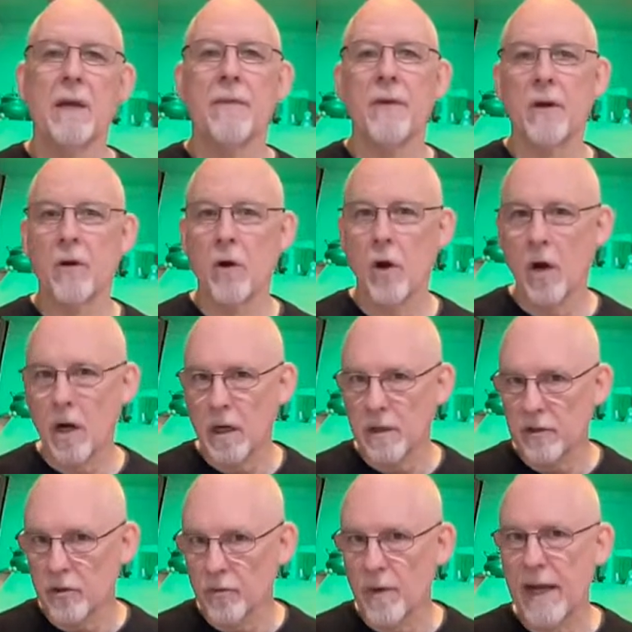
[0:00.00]
There are
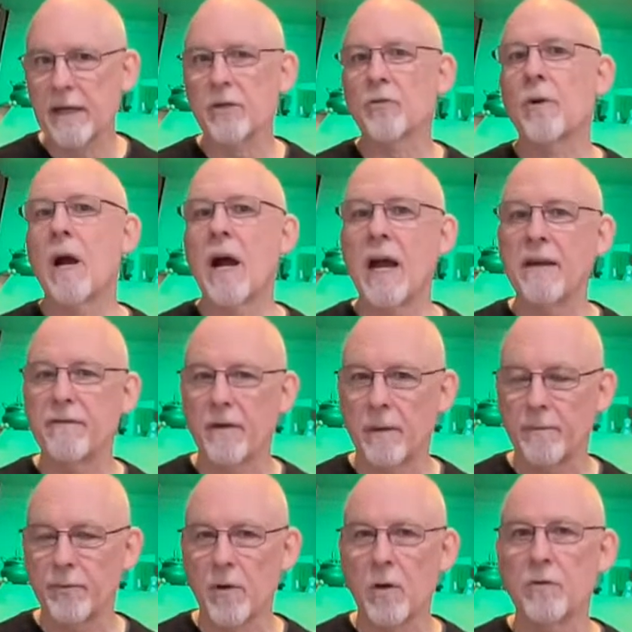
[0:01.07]
direct drive
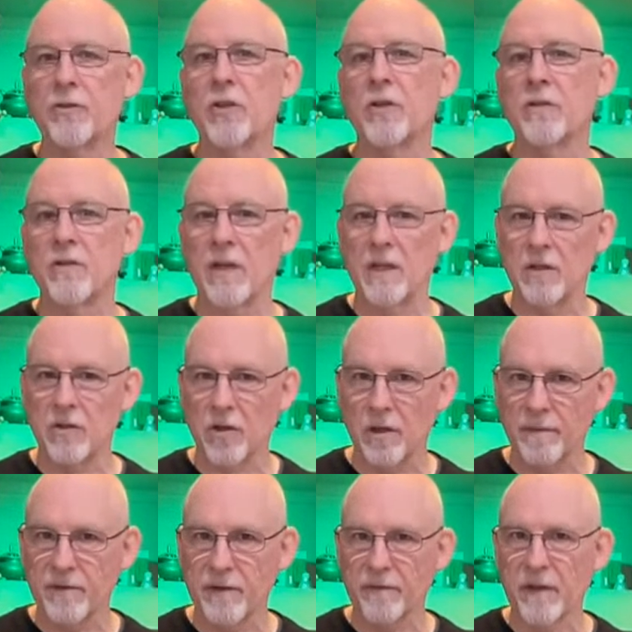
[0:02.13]
approaches in
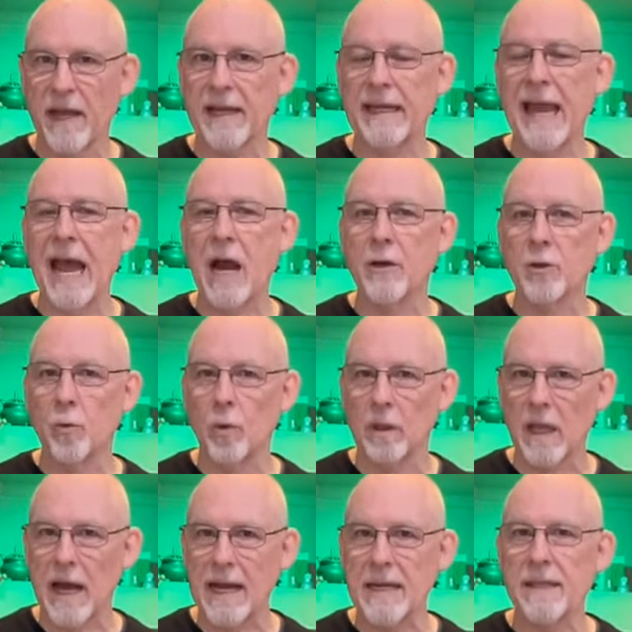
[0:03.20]
terms of like how you
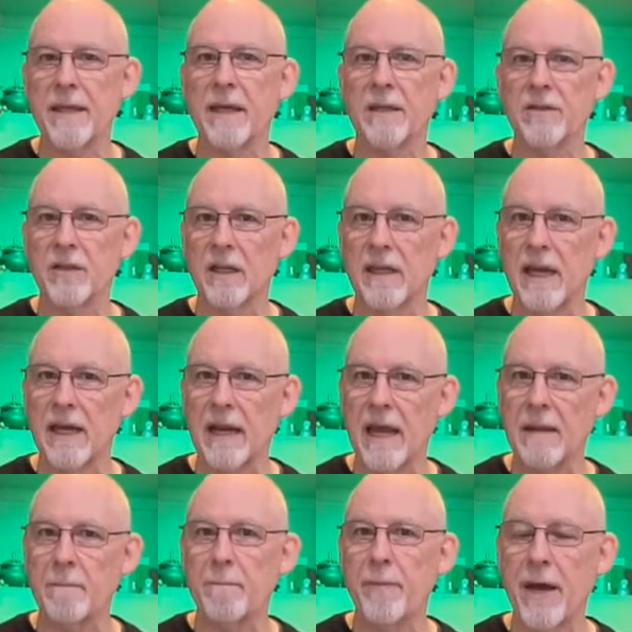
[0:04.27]
align things to get
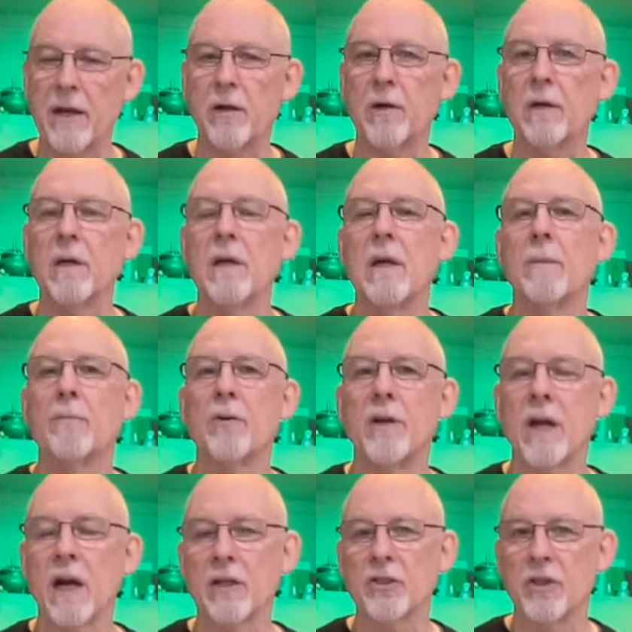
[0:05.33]
a better
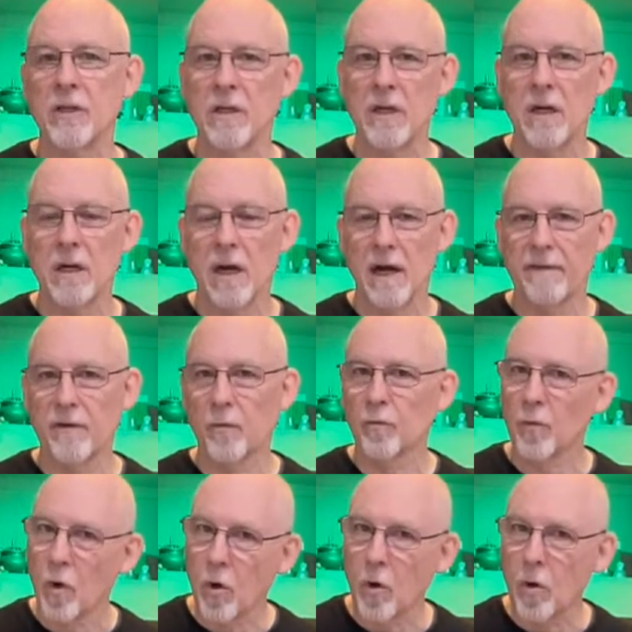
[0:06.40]
production of a
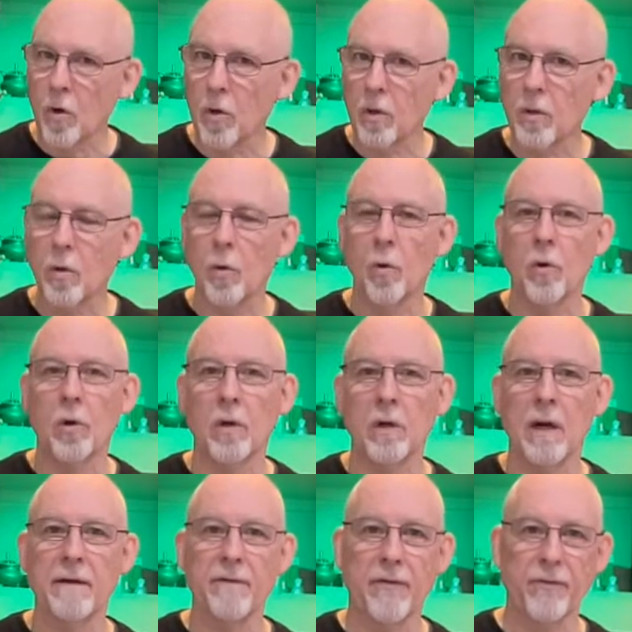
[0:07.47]
roll
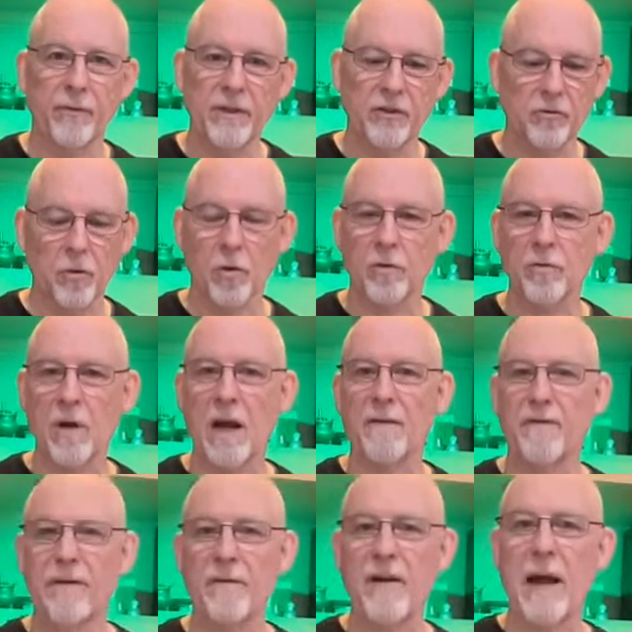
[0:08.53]
or of a 3-stroke
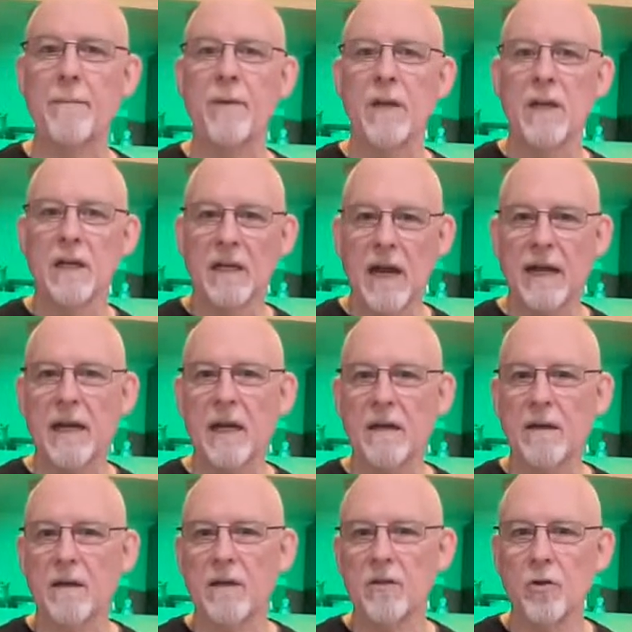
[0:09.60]
rough. If I'm kind
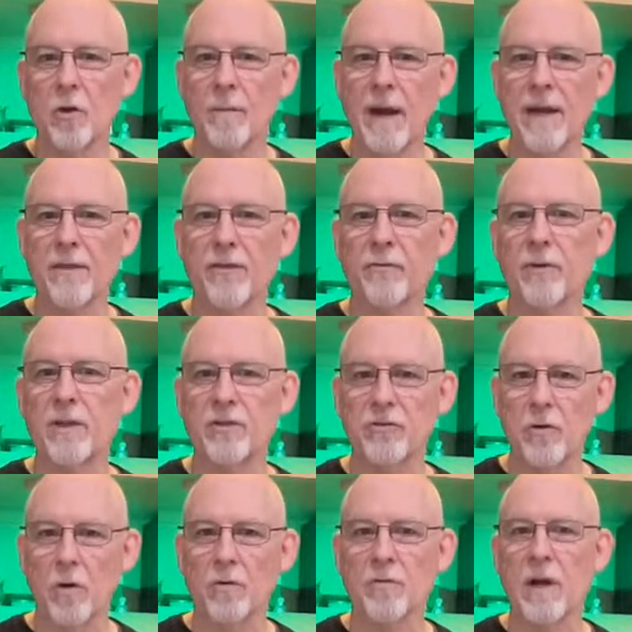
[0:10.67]
of doing my
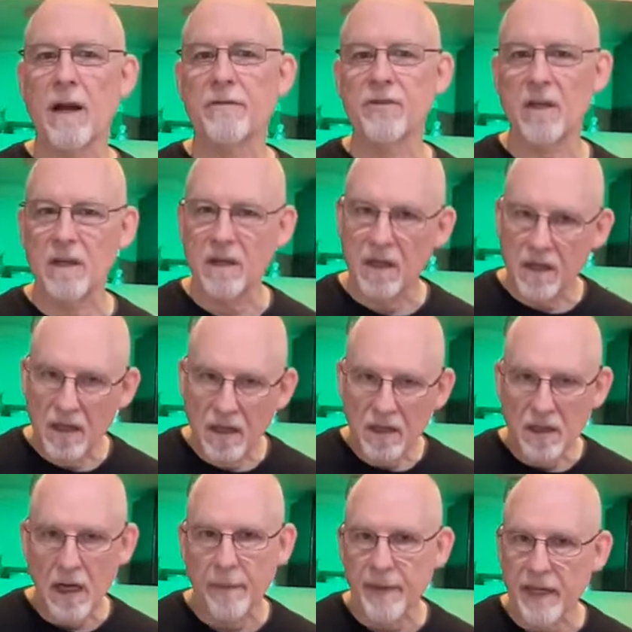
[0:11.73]
3-stroke roughs and
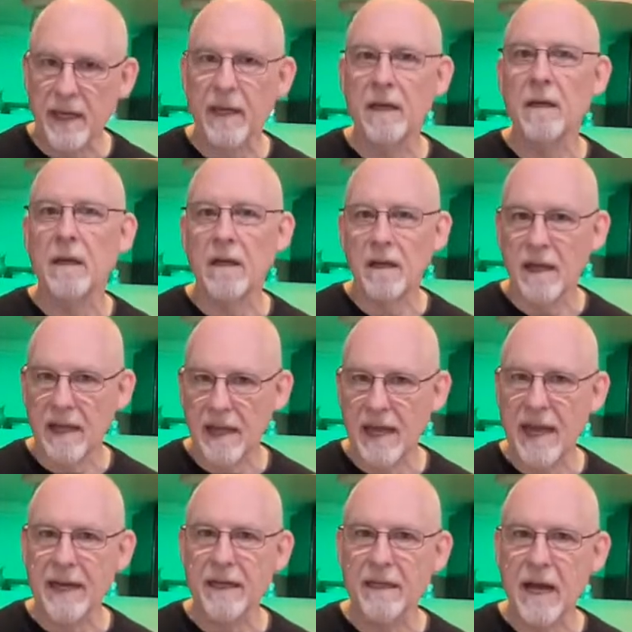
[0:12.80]
coming in
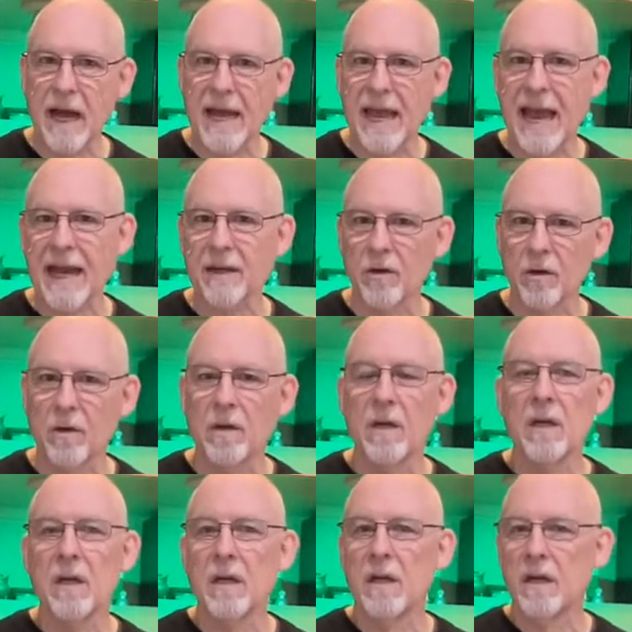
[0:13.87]
at a diagonal,
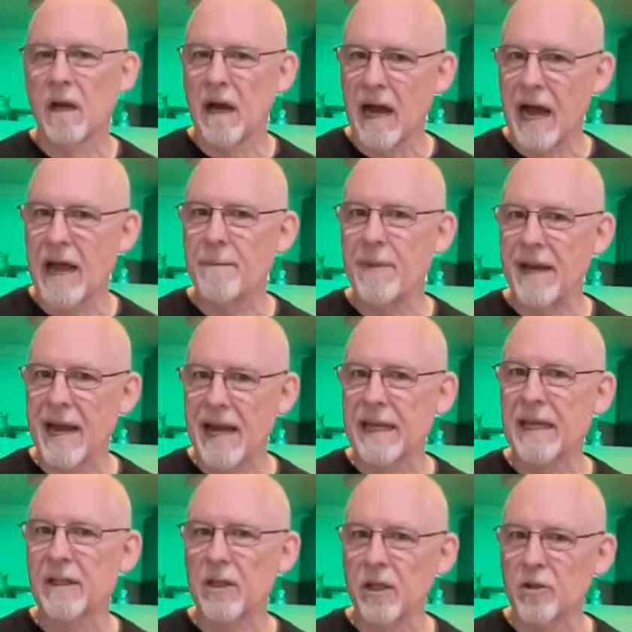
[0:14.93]
I may not
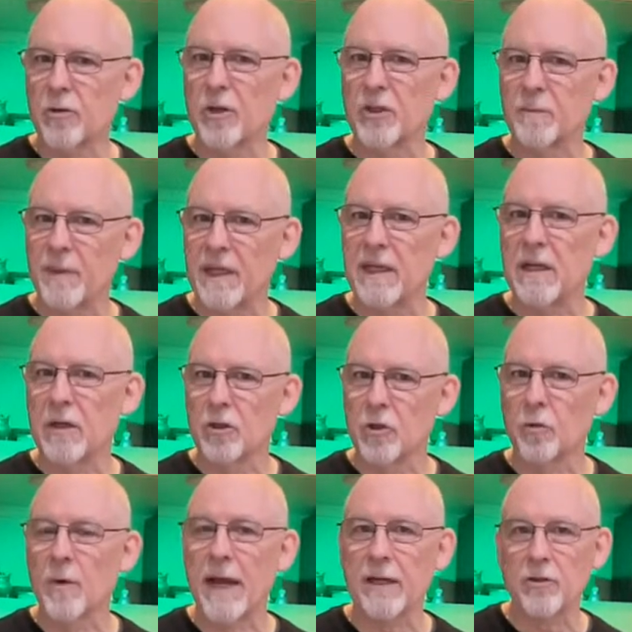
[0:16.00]
get the crispy
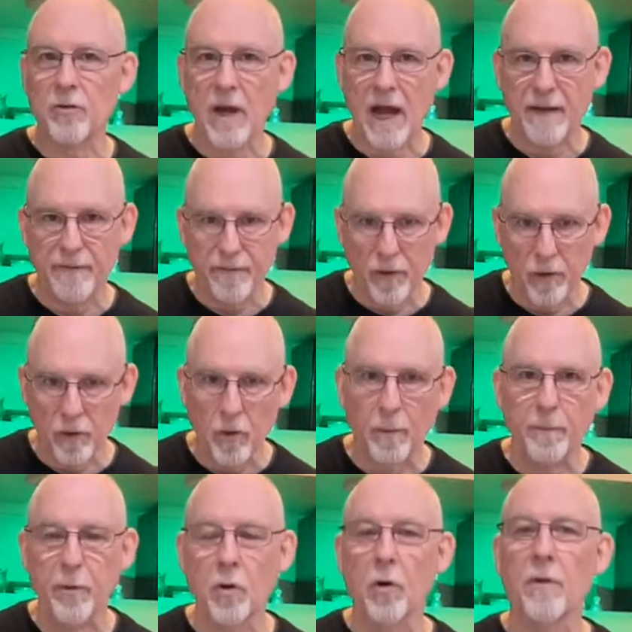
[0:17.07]
direct drive vertical
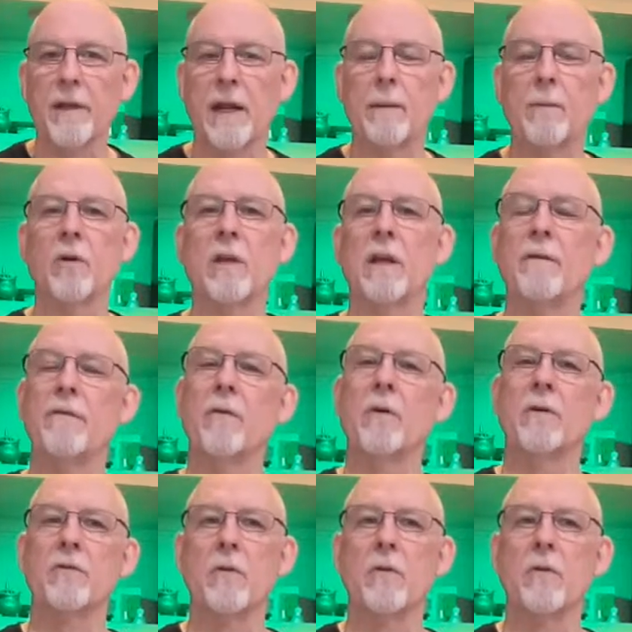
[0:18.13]
pull that I'm looking for.